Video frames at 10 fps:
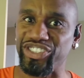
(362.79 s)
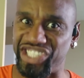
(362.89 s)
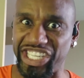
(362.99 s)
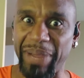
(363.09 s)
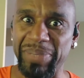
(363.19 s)

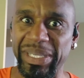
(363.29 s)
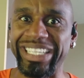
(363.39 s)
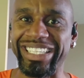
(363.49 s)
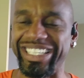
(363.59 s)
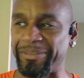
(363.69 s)

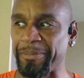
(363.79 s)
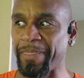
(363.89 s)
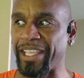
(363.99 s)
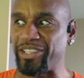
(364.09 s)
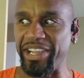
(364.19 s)
jumping and
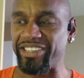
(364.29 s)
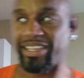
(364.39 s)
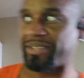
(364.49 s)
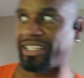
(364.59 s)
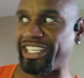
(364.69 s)
you hear
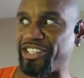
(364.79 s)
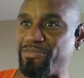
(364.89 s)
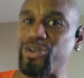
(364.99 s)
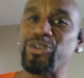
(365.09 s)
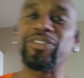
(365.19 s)
something and you
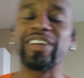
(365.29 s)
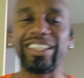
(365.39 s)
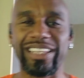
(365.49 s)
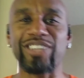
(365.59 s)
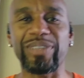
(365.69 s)
move.
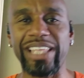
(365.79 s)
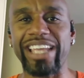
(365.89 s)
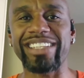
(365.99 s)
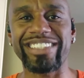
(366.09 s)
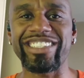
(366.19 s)
That's what
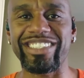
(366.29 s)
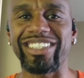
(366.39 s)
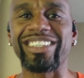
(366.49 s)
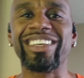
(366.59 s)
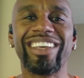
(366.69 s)
that
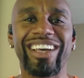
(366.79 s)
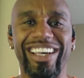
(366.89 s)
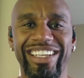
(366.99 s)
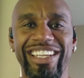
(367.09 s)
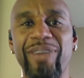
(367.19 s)
attention
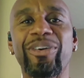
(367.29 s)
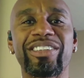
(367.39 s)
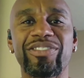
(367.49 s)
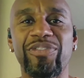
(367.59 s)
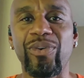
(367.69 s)
network
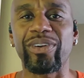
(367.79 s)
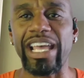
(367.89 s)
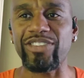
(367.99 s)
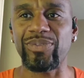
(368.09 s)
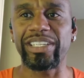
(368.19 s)
is for.
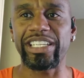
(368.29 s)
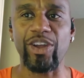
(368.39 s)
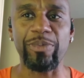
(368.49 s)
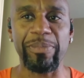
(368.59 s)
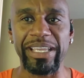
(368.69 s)
That's when the
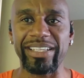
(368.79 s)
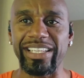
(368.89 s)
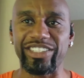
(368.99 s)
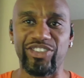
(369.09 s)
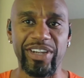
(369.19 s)
dopamine
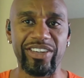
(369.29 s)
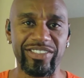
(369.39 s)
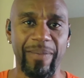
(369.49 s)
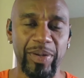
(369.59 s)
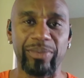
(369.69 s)
and
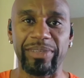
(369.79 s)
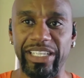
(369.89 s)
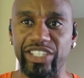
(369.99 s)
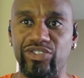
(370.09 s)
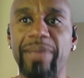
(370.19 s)
triggers are boom, and
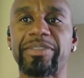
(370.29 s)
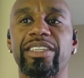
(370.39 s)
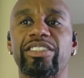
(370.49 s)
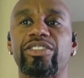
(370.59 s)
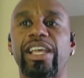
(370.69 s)
it drops
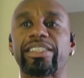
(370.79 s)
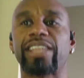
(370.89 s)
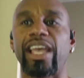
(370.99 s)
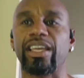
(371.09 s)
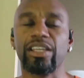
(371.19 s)
into you like
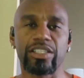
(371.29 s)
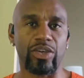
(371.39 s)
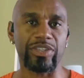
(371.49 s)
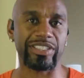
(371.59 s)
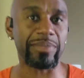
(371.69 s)
that.
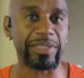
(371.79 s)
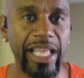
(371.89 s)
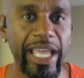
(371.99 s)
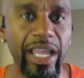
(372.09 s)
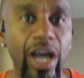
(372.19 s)
So it's something
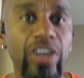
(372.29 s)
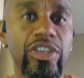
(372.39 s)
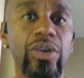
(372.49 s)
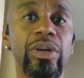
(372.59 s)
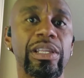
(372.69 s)
like,
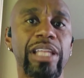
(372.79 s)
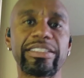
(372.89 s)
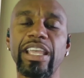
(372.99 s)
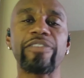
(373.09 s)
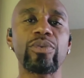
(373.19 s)
also like,
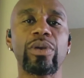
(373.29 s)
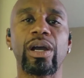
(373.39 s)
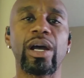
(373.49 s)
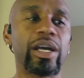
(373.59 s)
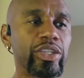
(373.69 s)
say if
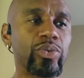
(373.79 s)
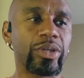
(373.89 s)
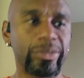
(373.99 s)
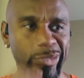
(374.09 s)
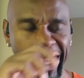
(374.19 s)
you
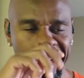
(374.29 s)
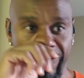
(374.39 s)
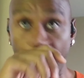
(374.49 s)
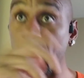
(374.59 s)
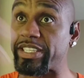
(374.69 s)
were like
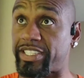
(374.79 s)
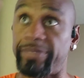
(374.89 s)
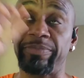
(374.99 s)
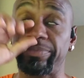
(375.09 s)
focusing